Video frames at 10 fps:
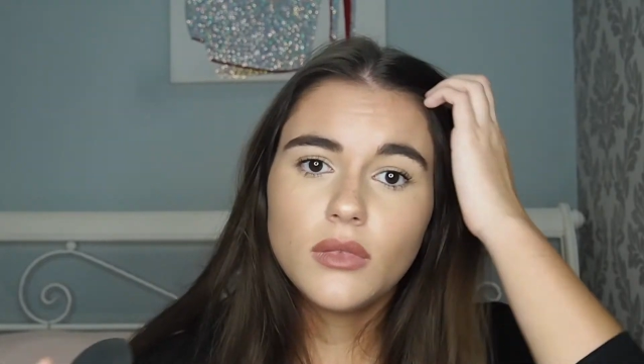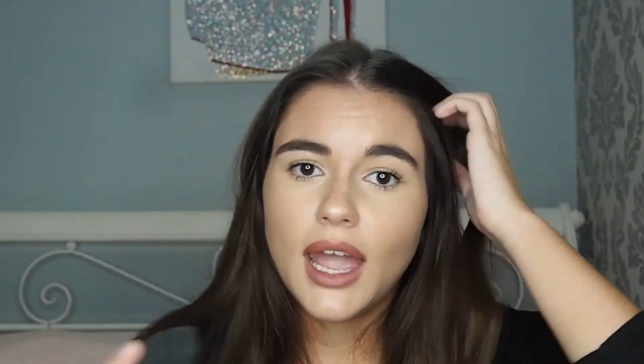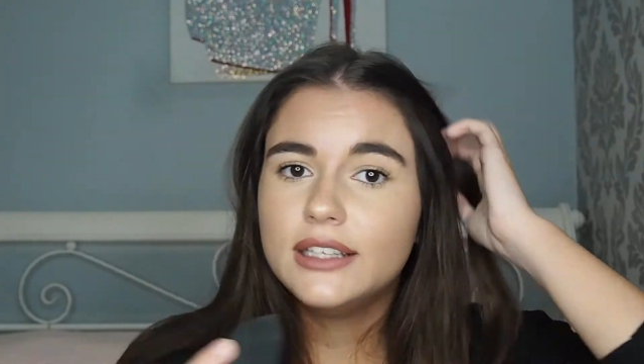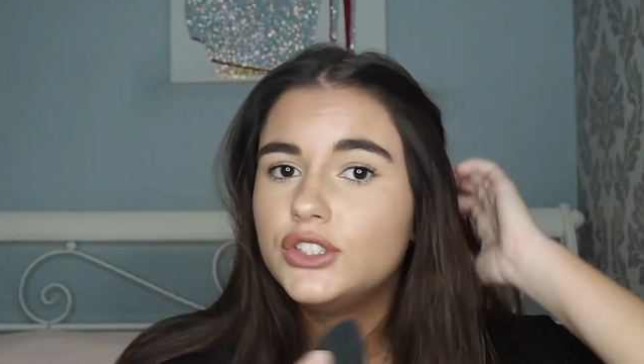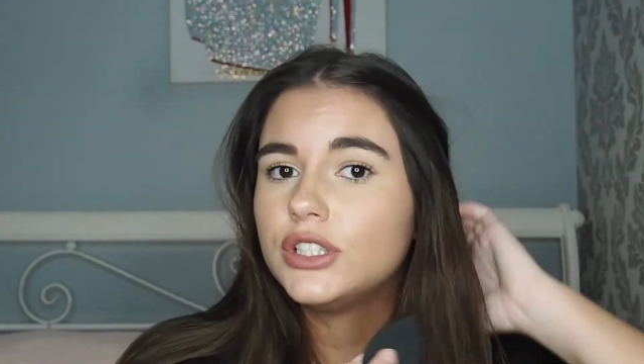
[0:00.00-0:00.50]

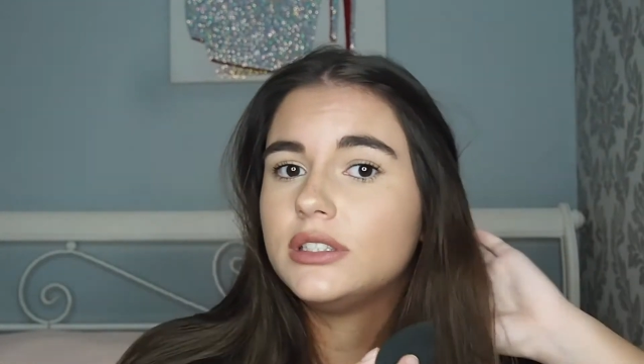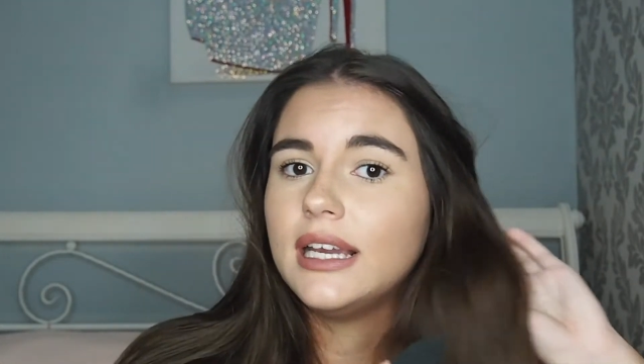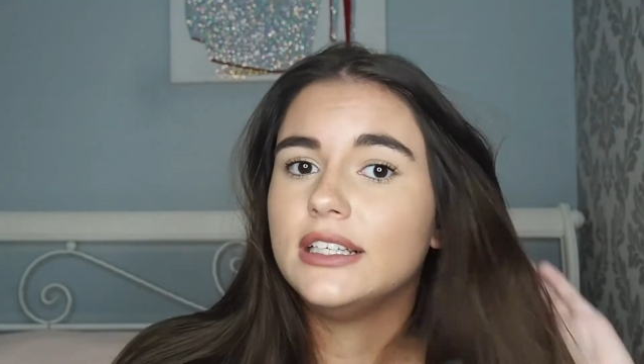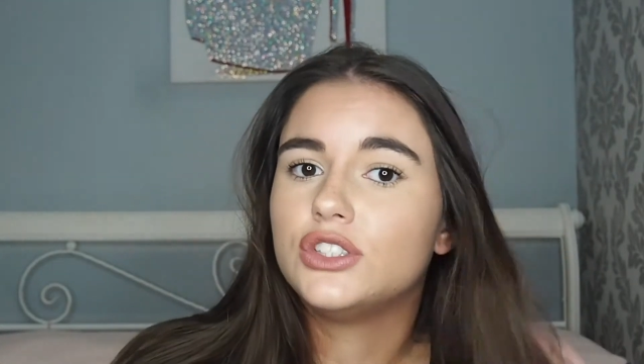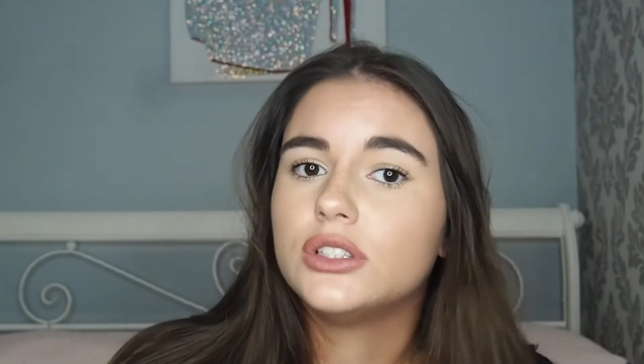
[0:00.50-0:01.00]
and
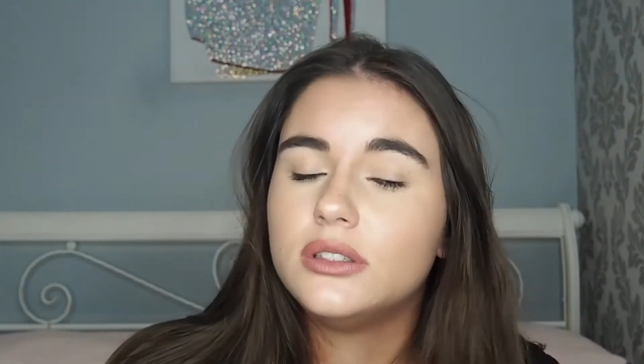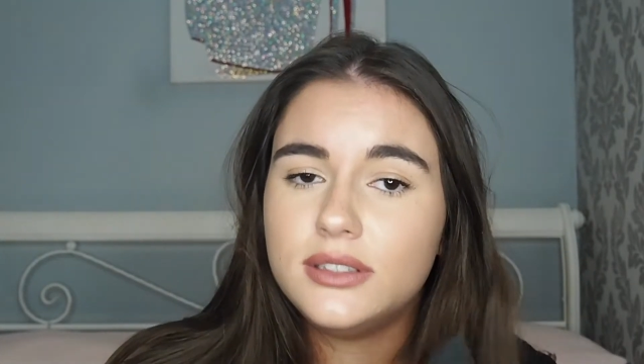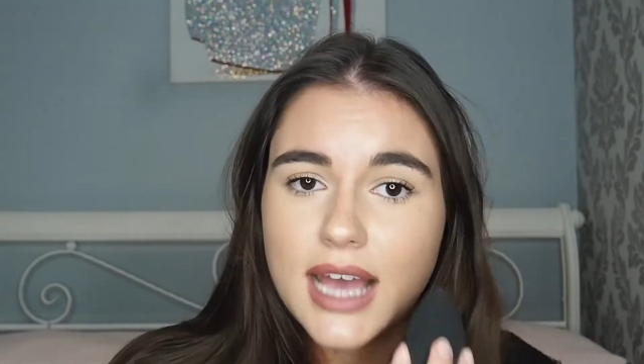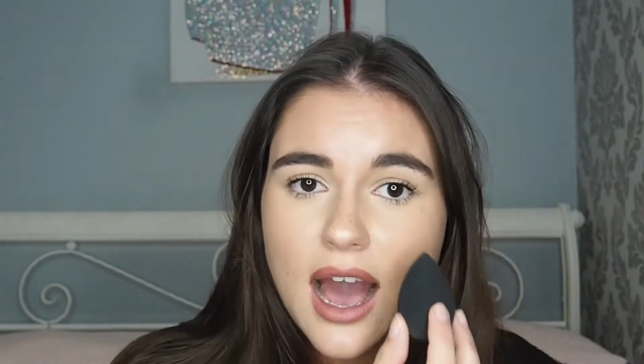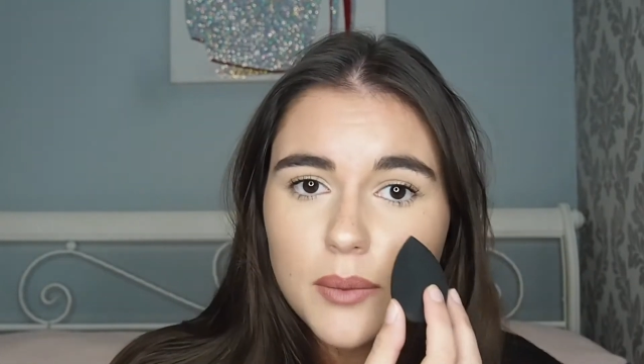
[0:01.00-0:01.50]
it
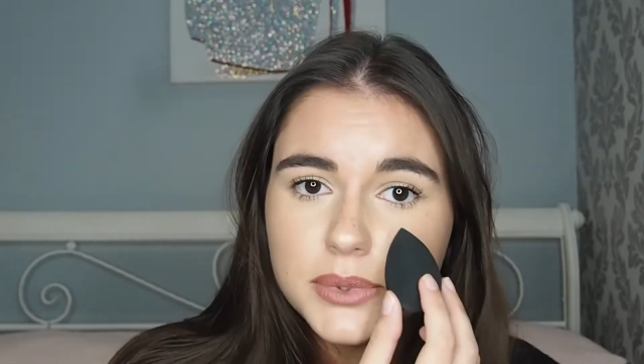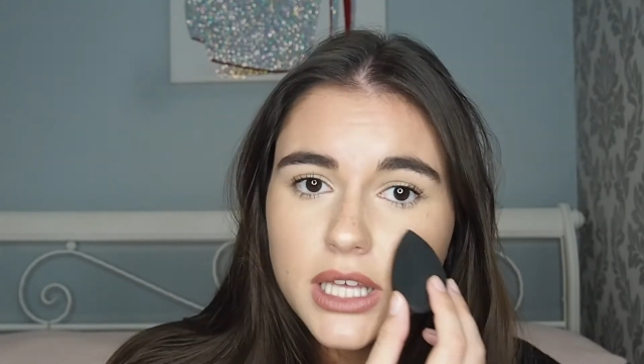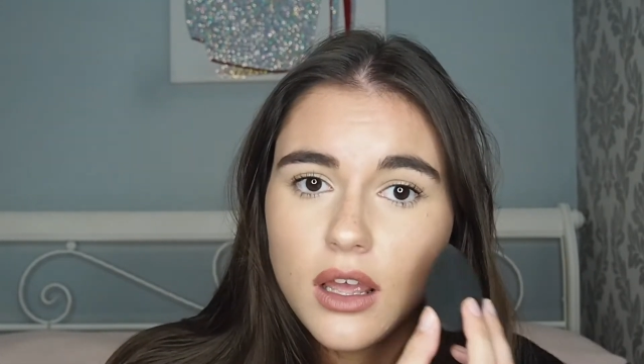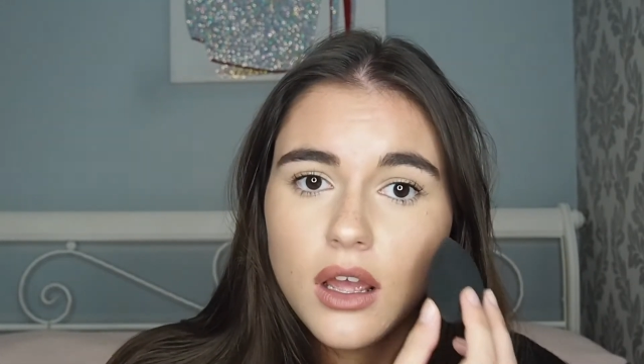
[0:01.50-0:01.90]
just dabs